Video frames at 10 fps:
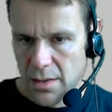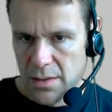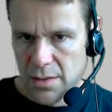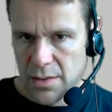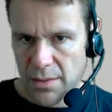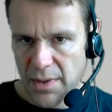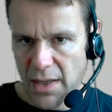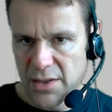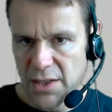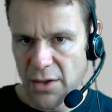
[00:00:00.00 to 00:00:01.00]
So I'm
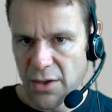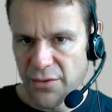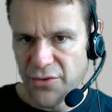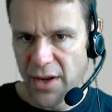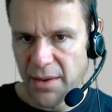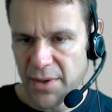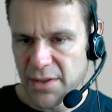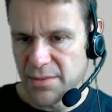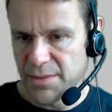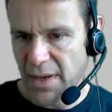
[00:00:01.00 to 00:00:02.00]
getting slightly off track
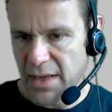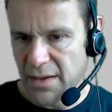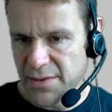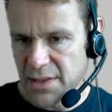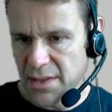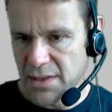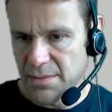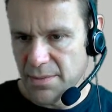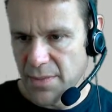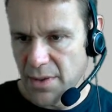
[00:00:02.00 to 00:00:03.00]
because I'm as bad enough as it is.
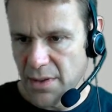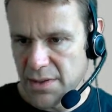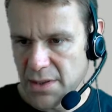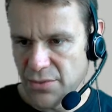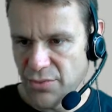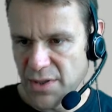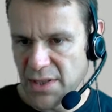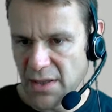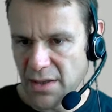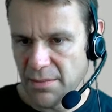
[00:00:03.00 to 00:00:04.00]
Let's just
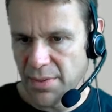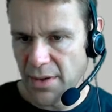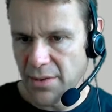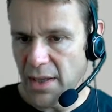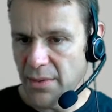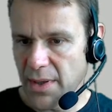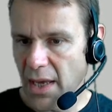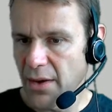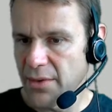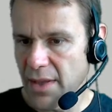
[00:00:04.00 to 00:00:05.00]
reset the component. There we
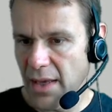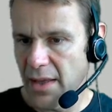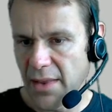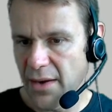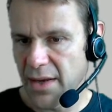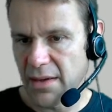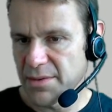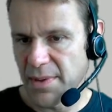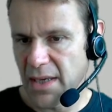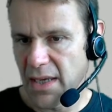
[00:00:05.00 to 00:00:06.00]
go. There, and it
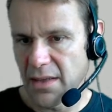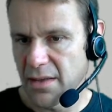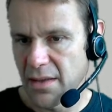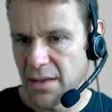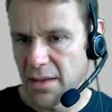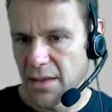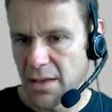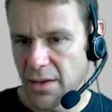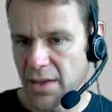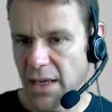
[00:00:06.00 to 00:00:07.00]
comes back in.
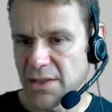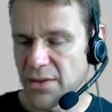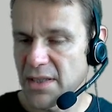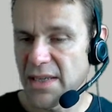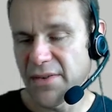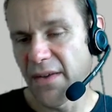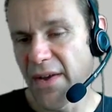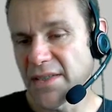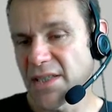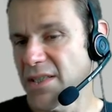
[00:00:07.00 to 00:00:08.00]
Okay, so it does have to. If
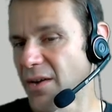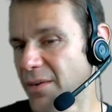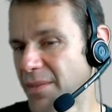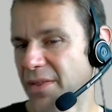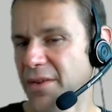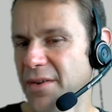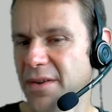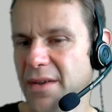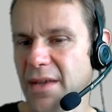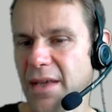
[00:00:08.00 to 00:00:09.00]
it has a start method,
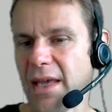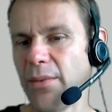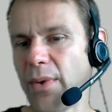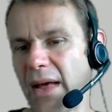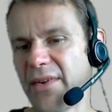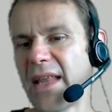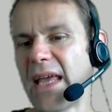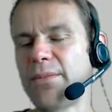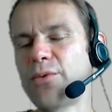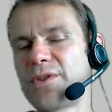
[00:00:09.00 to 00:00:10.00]
it will have an
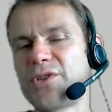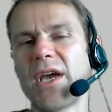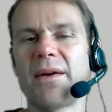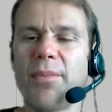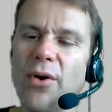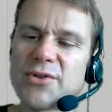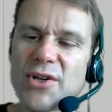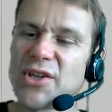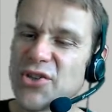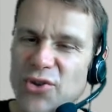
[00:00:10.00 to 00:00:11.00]
enabled checkbox. I
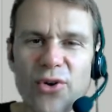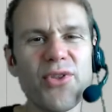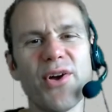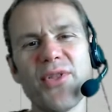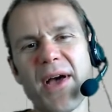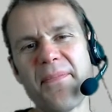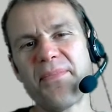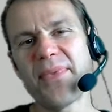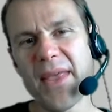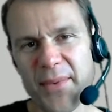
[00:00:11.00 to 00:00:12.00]
did not know that.
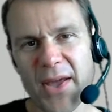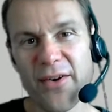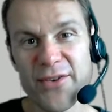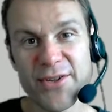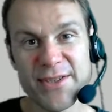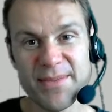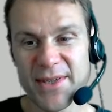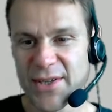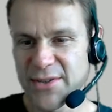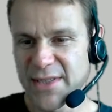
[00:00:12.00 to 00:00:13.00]
There we go. I've learned
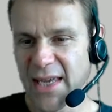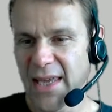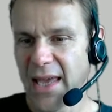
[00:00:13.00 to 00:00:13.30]
something new today.